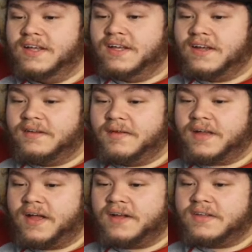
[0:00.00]
Oh my
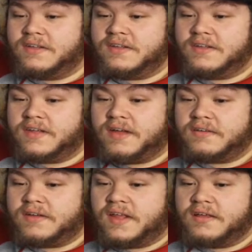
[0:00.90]
god. The day
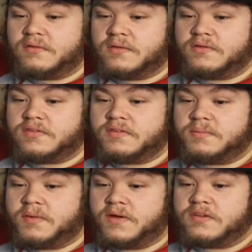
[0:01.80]
after that, Roach
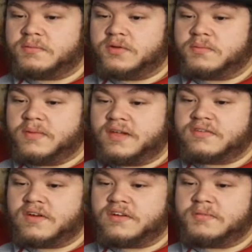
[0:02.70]
spooked me. I
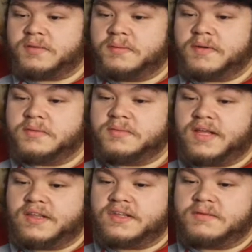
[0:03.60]
started spraying my room
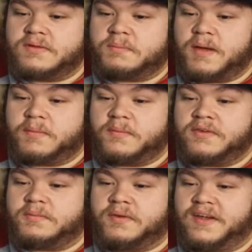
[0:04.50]
daily with peppermint
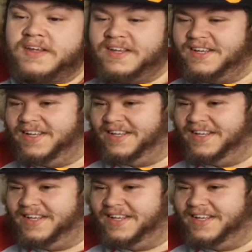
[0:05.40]
spray. Bro,